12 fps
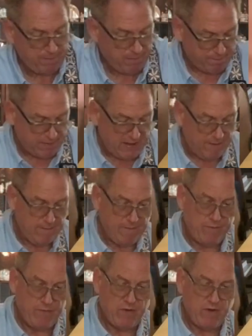a bit
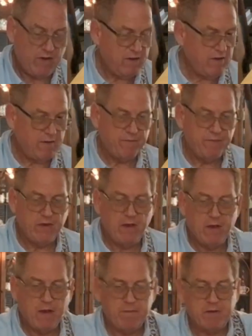
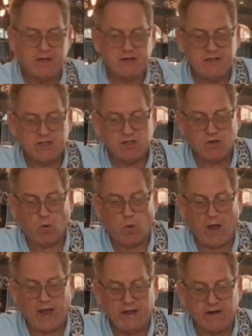because it's
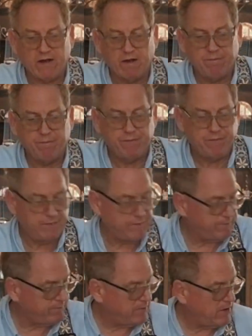quieter,
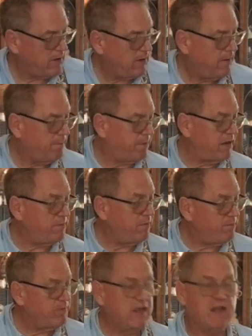but
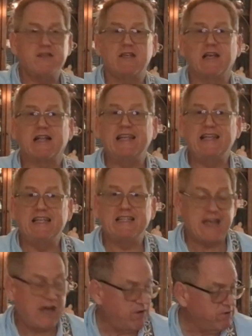it's a clean
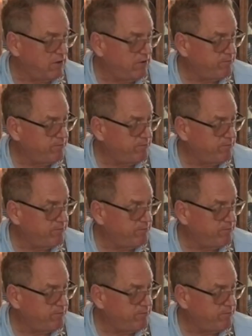sound.